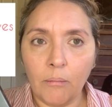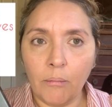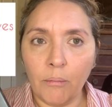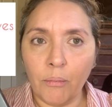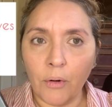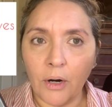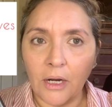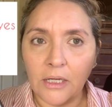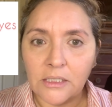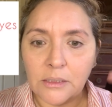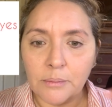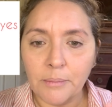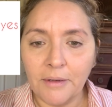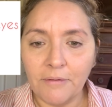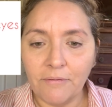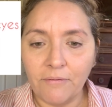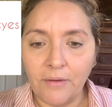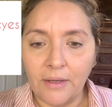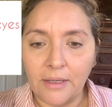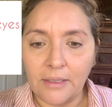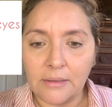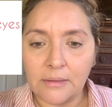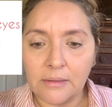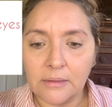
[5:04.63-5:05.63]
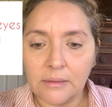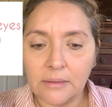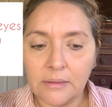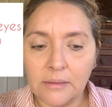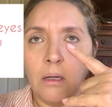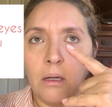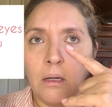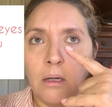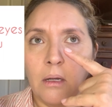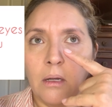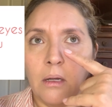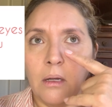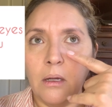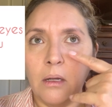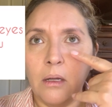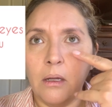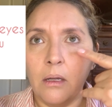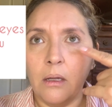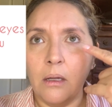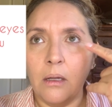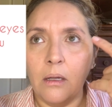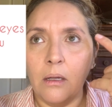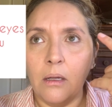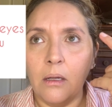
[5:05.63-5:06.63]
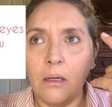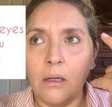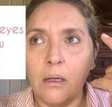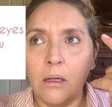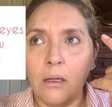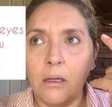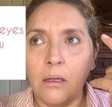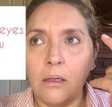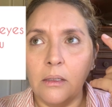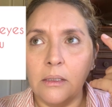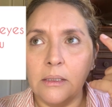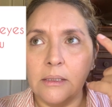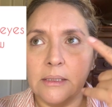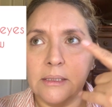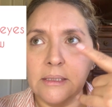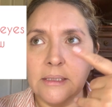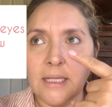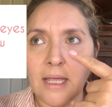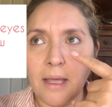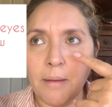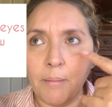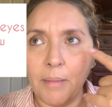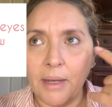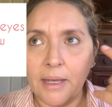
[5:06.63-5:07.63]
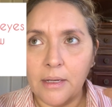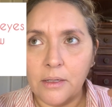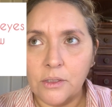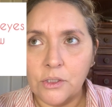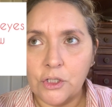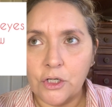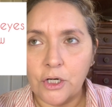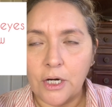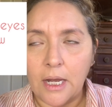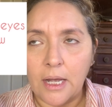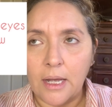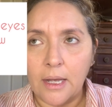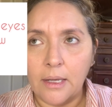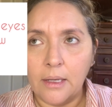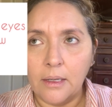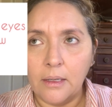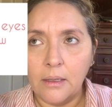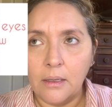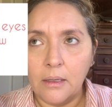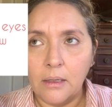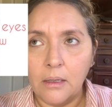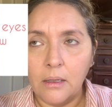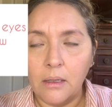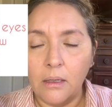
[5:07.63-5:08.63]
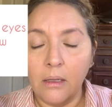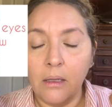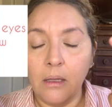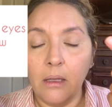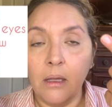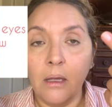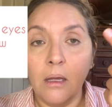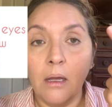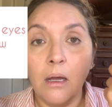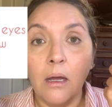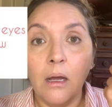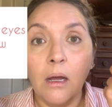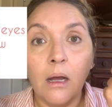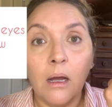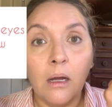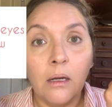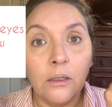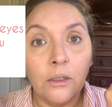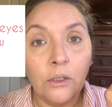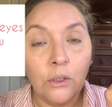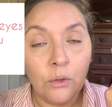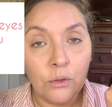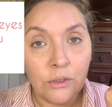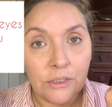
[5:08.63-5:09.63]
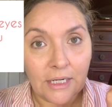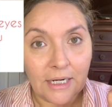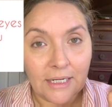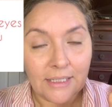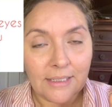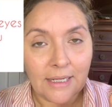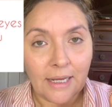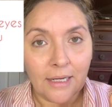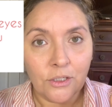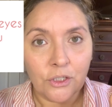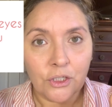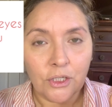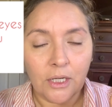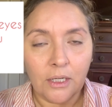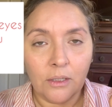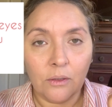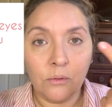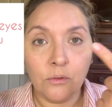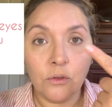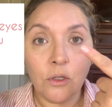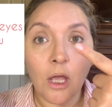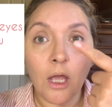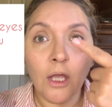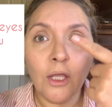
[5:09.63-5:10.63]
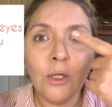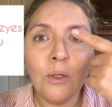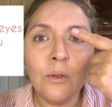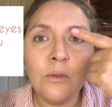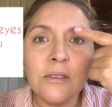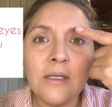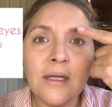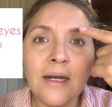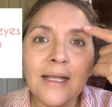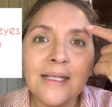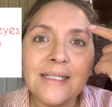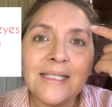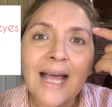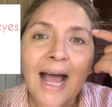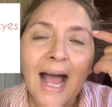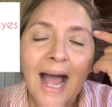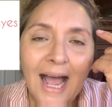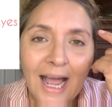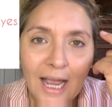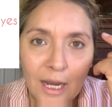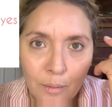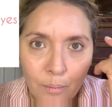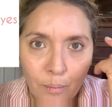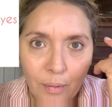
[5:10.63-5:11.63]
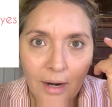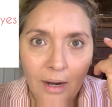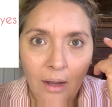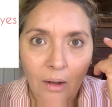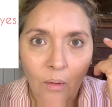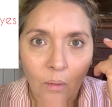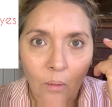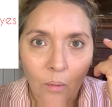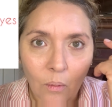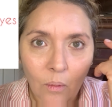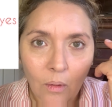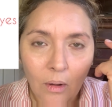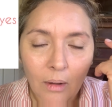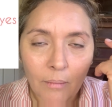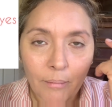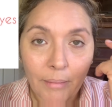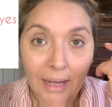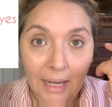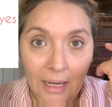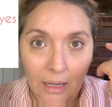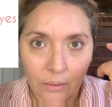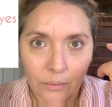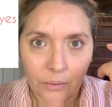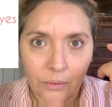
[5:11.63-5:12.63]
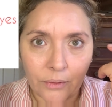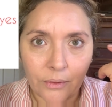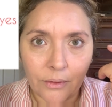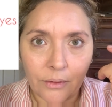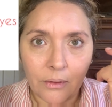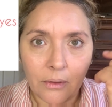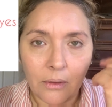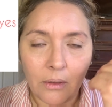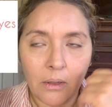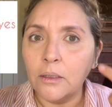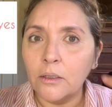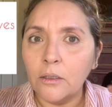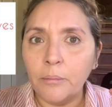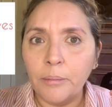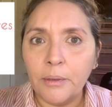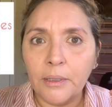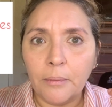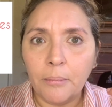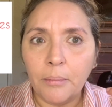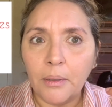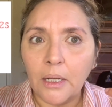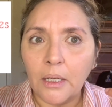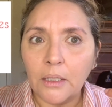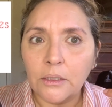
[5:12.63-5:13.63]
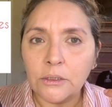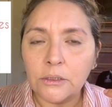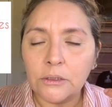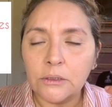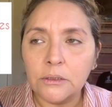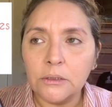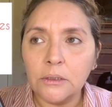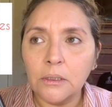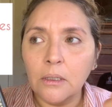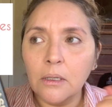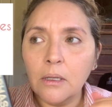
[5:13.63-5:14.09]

bronze my face, set my under eye, use it as eyeshadows, use it as eyebrow powder, a little bit of blush,